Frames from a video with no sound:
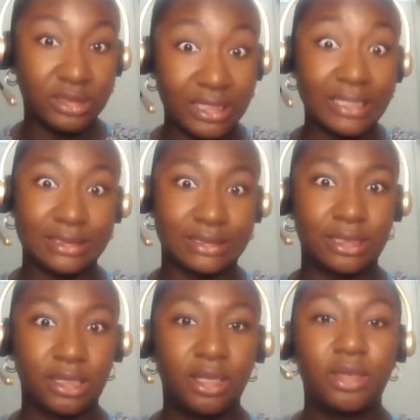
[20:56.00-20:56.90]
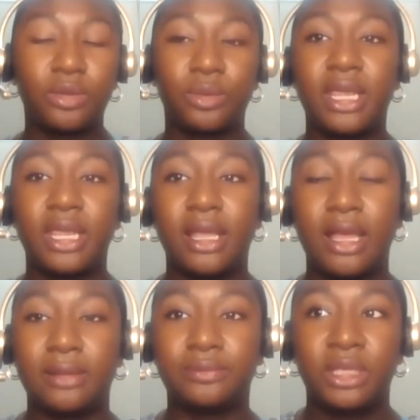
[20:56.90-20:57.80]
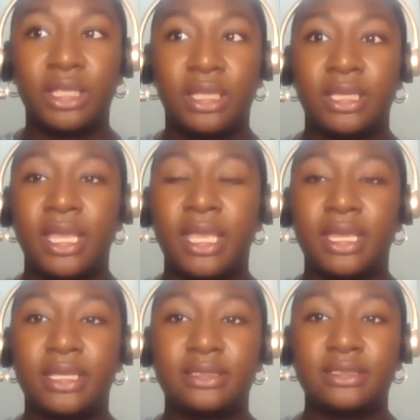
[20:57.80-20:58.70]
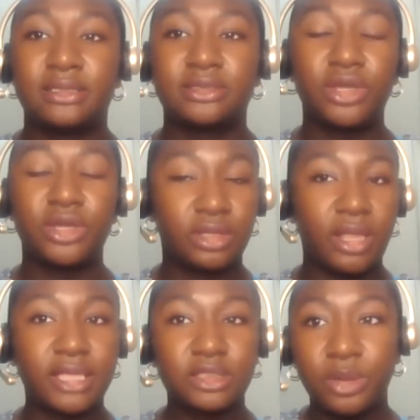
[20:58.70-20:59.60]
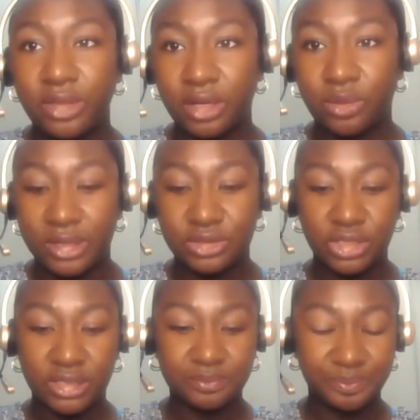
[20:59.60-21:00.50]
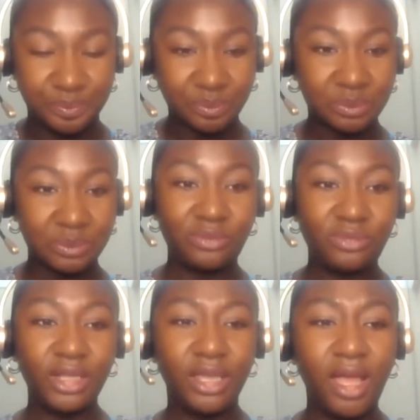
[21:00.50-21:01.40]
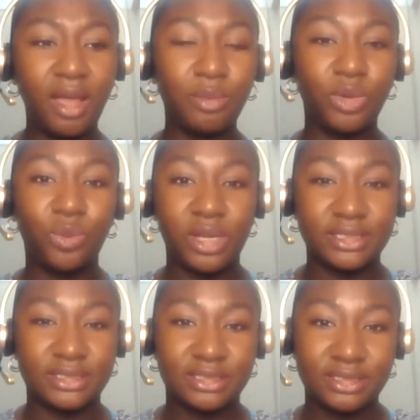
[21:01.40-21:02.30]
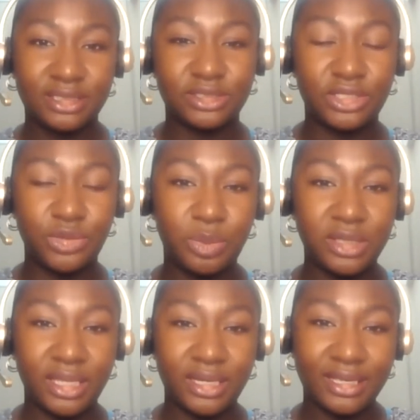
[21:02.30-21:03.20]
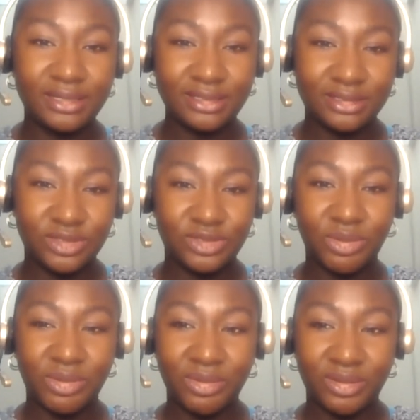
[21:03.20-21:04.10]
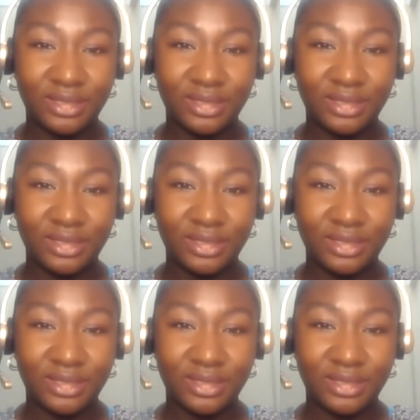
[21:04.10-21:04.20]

needs, right? And sorry, the last part of that question was, can you repeat that again? Just so.